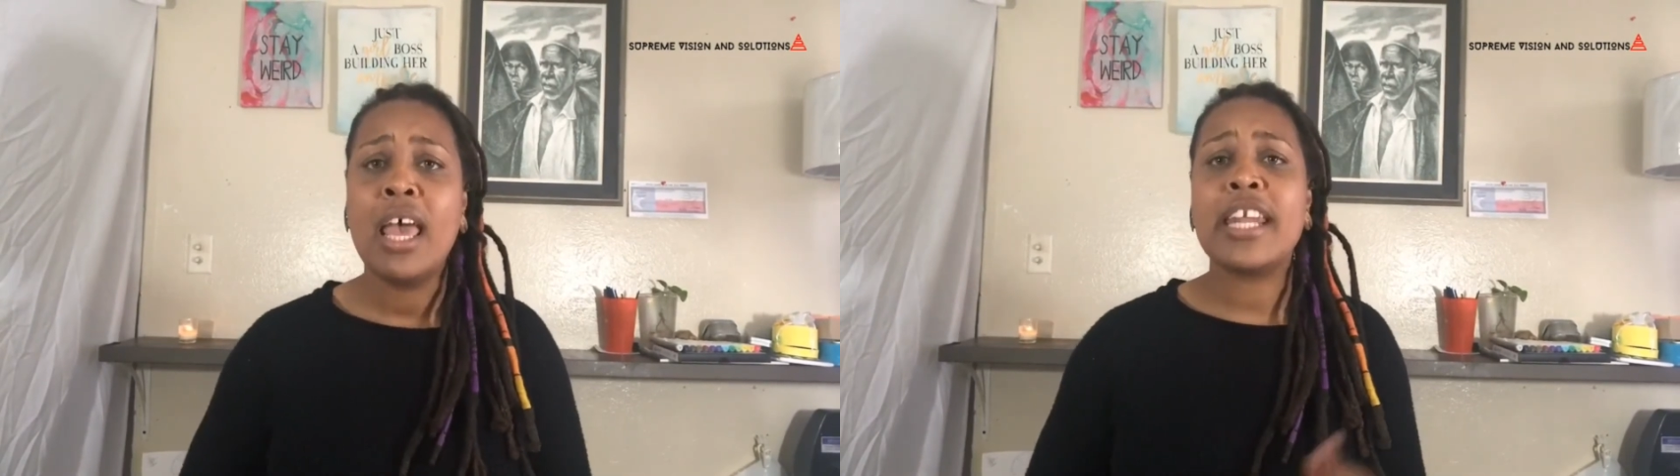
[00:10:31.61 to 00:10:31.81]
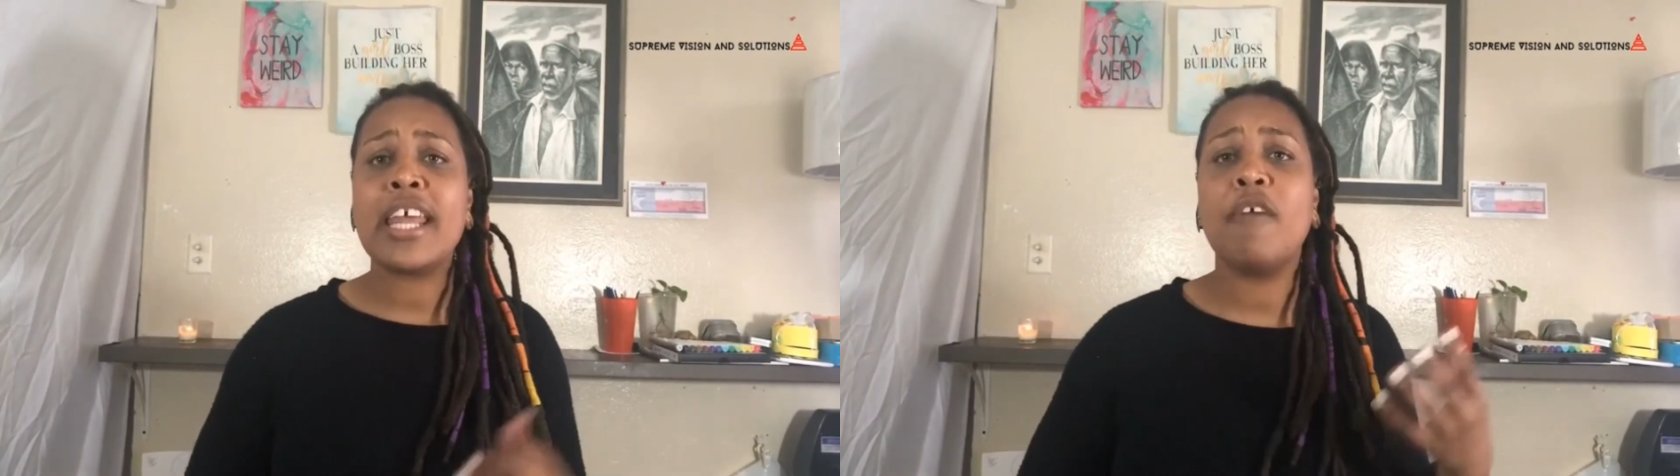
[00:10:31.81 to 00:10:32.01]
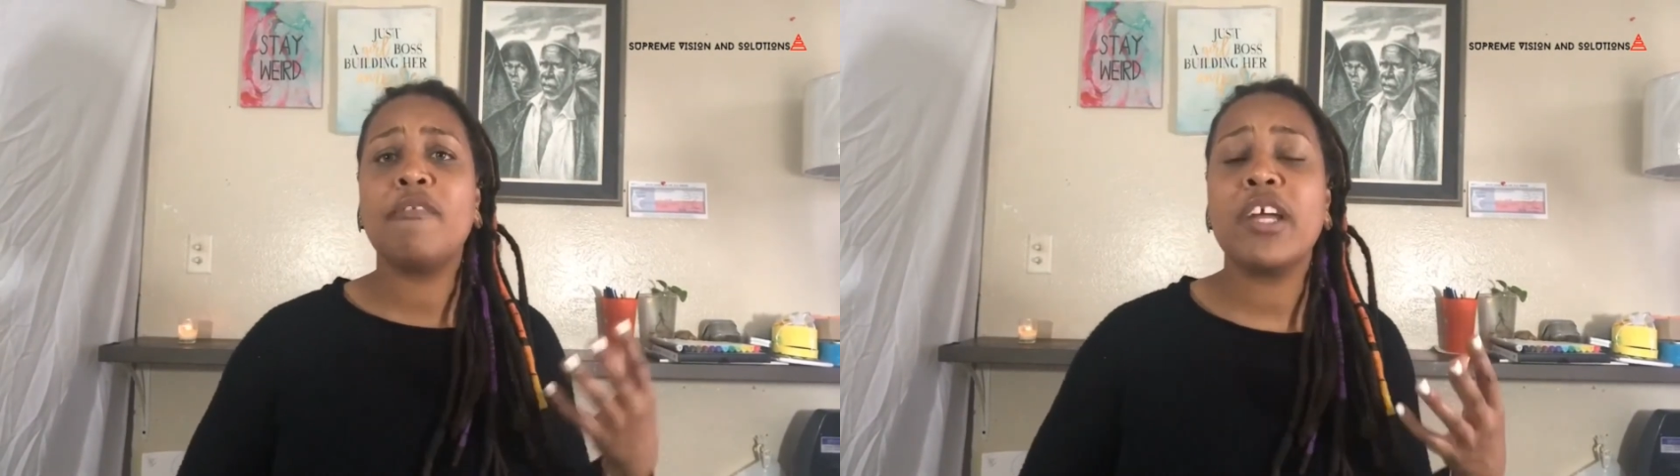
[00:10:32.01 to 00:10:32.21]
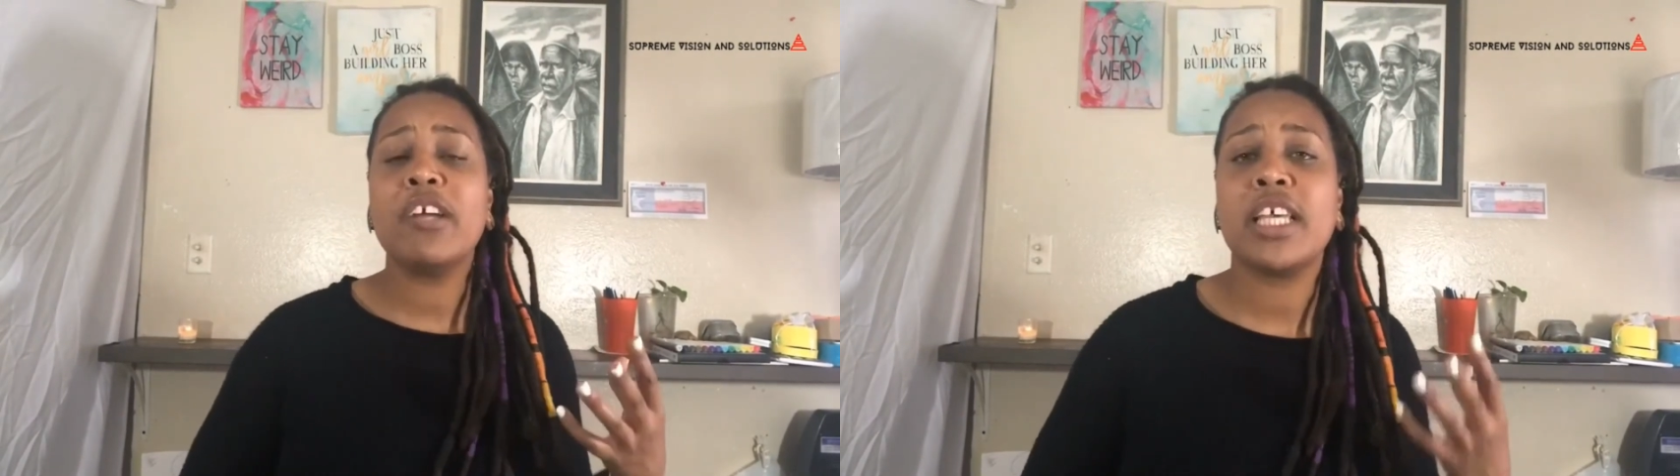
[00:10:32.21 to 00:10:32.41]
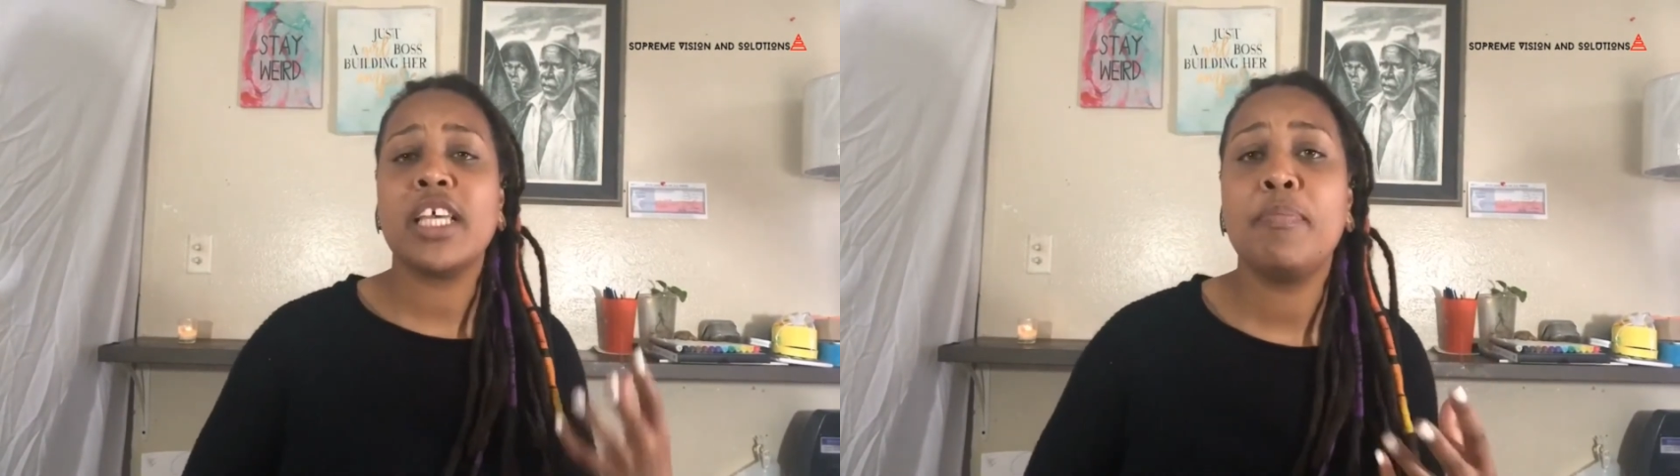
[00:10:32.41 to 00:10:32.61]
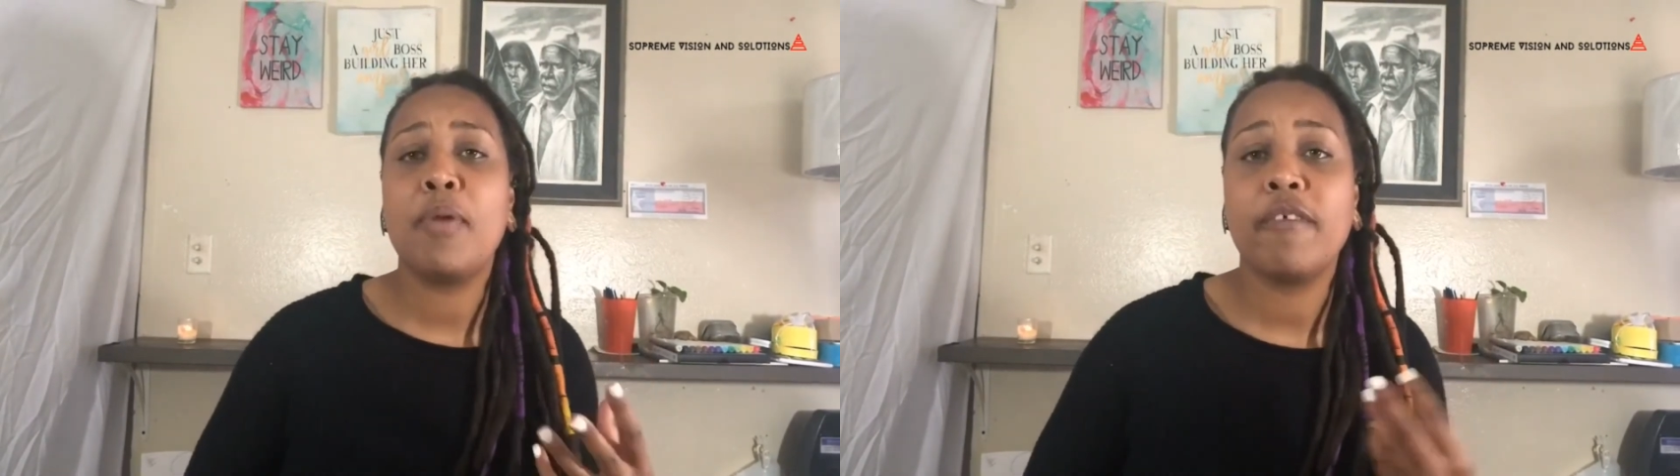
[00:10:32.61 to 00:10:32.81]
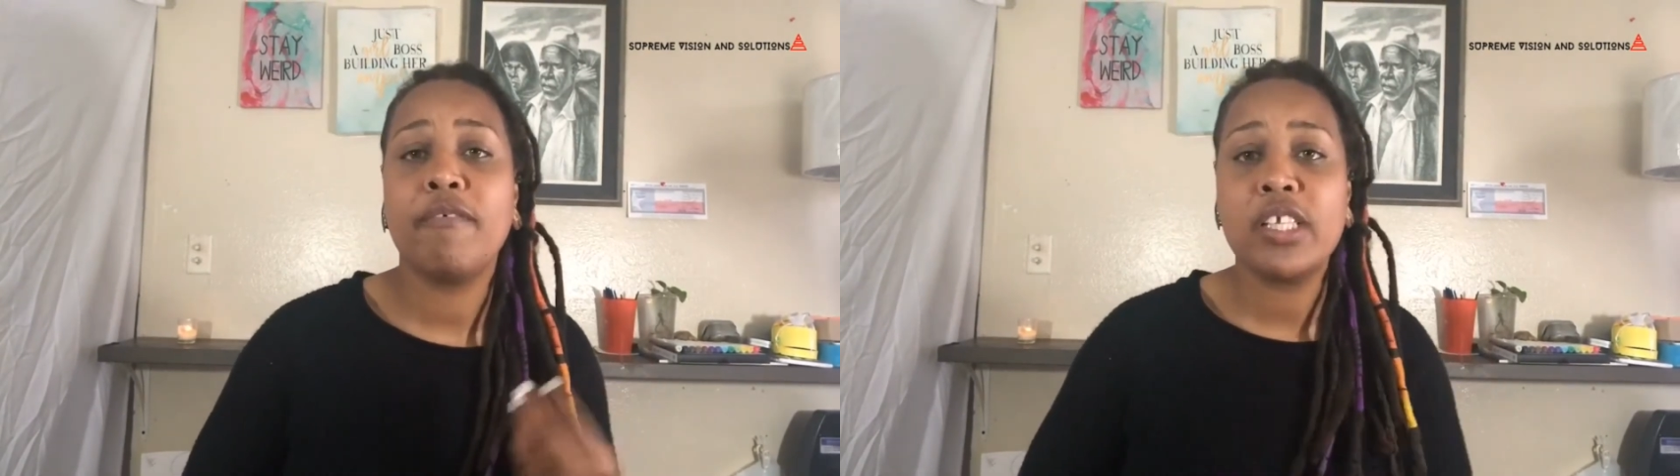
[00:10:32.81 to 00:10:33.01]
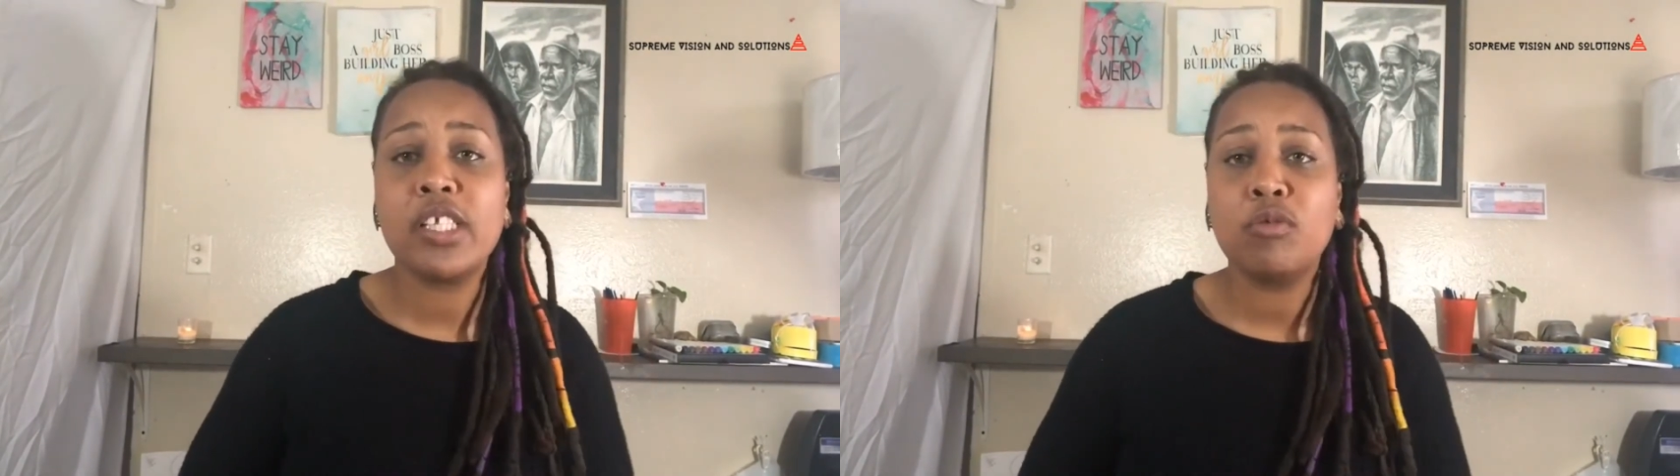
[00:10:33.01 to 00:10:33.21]
Now, if there's any part of
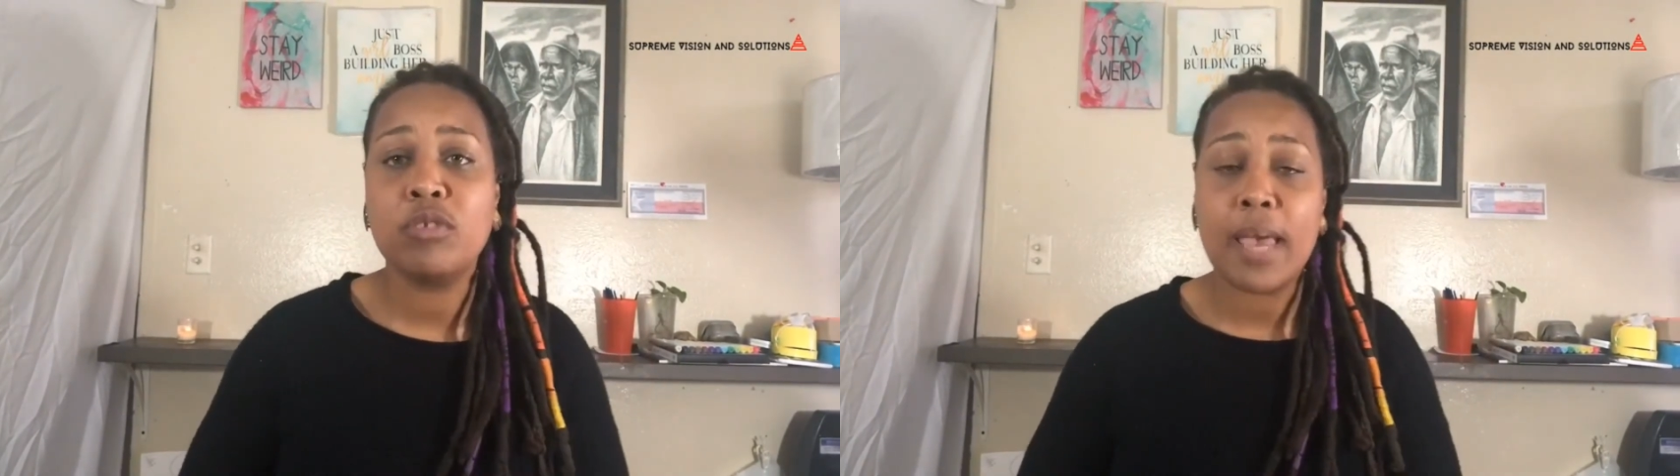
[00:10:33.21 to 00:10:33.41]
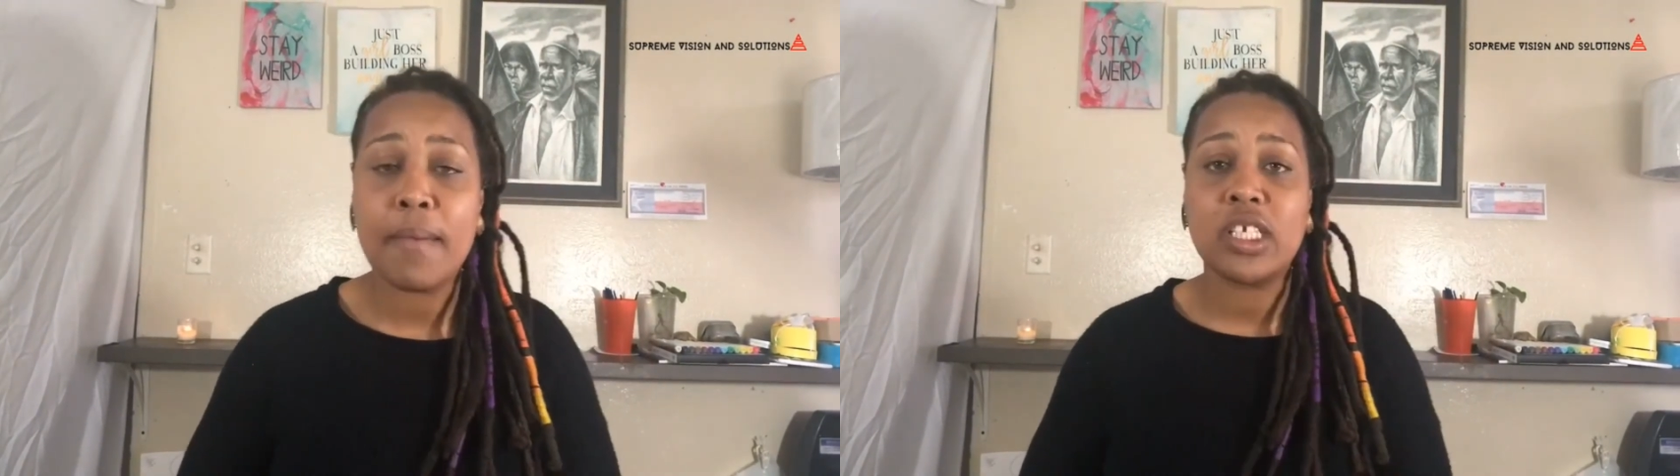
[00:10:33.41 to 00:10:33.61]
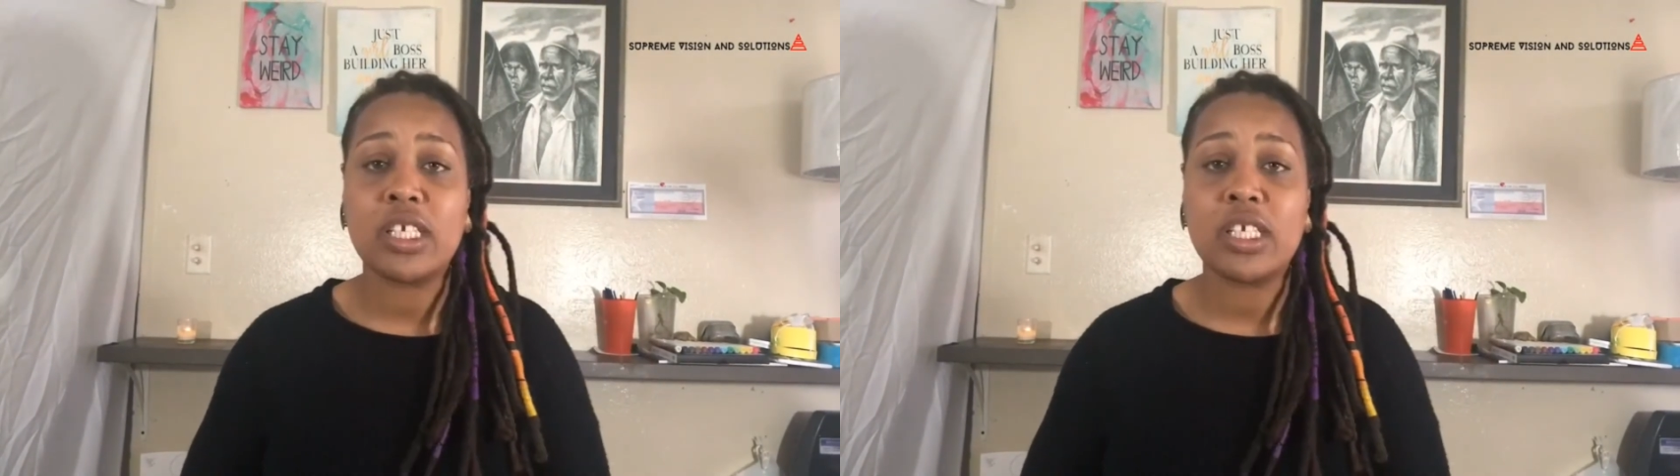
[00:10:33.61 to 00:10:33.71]
physical damage